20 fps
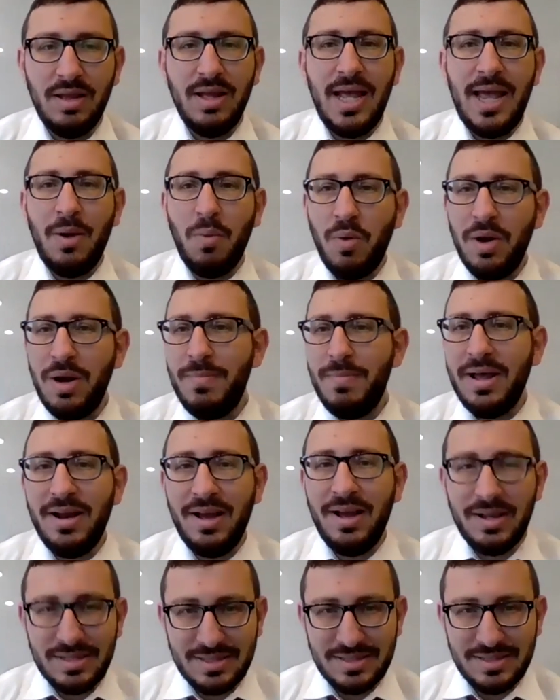And what about
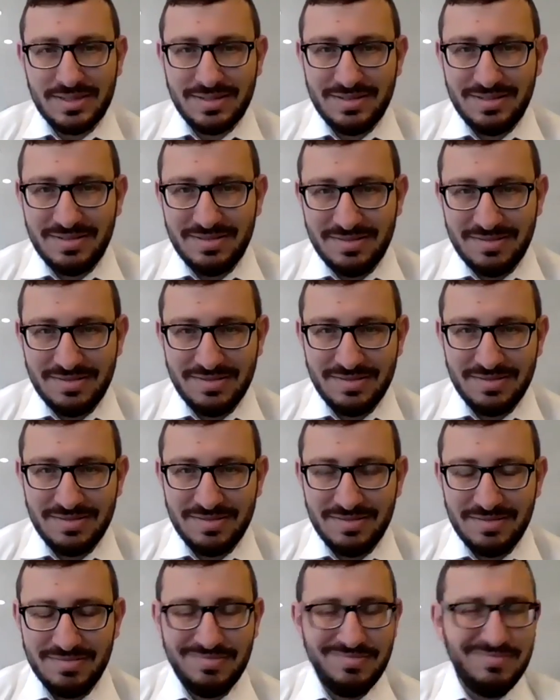us?
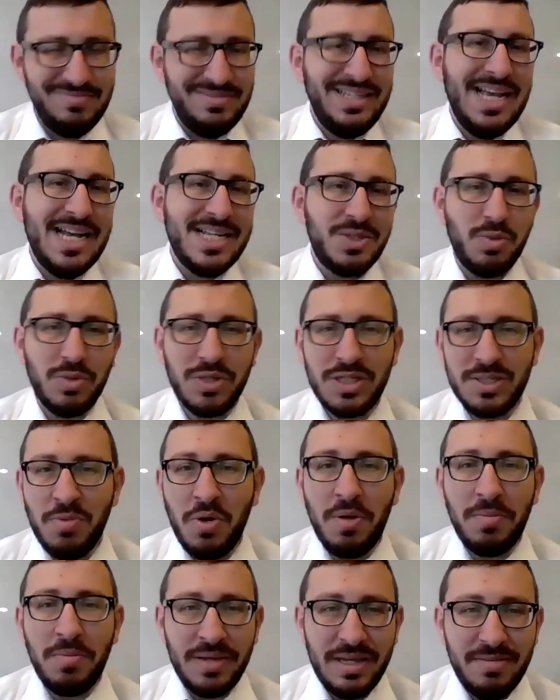Yes, we're
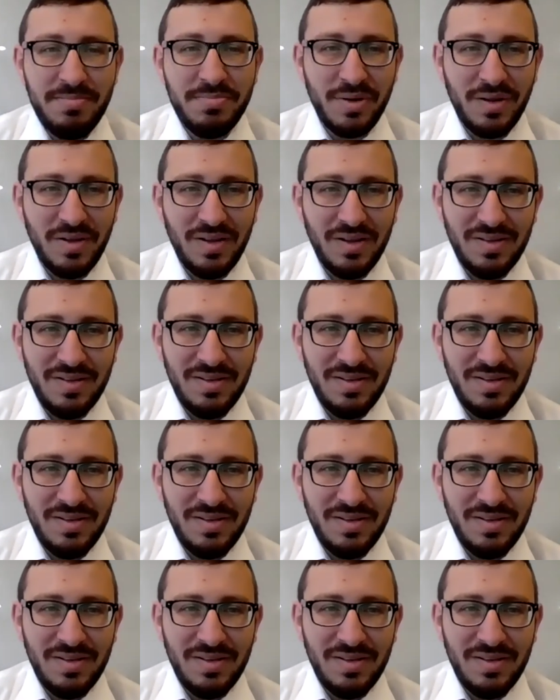small people,